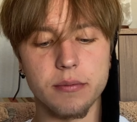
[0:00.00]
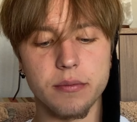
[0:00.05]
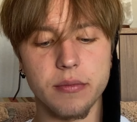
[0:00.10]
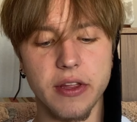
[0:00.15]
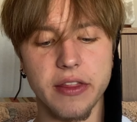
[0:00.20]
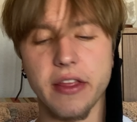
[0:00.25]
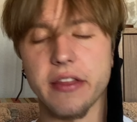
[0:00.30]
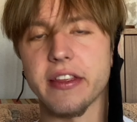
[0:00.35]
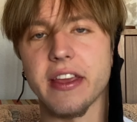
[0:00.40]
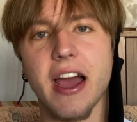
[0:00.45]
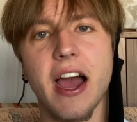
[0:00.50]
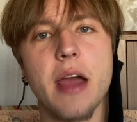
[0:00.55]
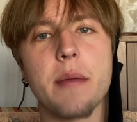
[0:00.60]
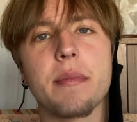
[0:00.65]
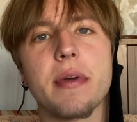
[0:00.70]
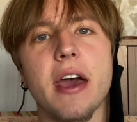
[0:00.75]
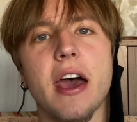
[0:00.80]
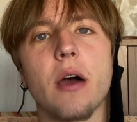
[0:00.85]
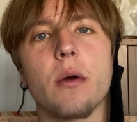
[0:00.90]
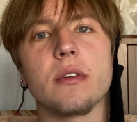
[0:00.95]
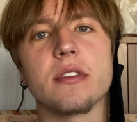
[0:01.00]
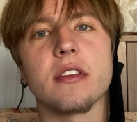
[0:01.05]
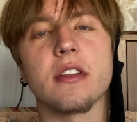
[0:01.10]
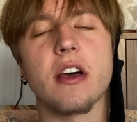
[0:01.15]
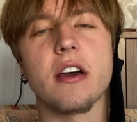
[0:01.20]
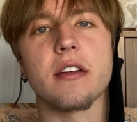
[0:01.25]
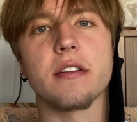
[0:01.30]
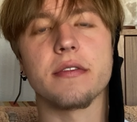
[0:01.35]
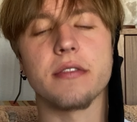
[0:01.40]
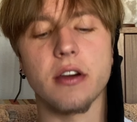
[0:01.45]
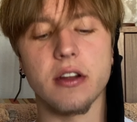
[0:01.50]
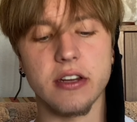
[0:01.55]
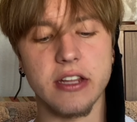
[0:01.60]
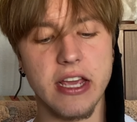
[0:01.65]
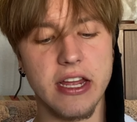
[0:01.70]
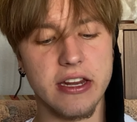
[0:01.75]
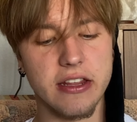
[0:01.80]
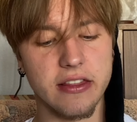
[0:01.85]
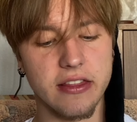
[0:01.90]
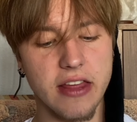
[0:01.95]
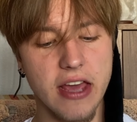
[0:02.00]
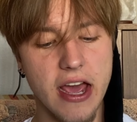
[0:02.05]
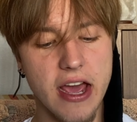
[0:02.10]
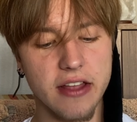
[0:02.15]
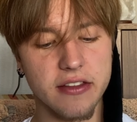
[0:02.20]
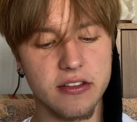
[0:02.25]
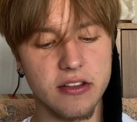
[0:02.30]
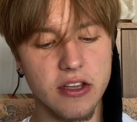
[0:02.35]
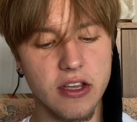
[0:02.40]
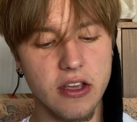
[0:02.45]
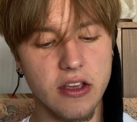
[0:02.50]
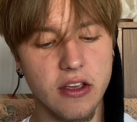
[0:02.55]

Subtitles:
then the iPad was a lot of fun getting that.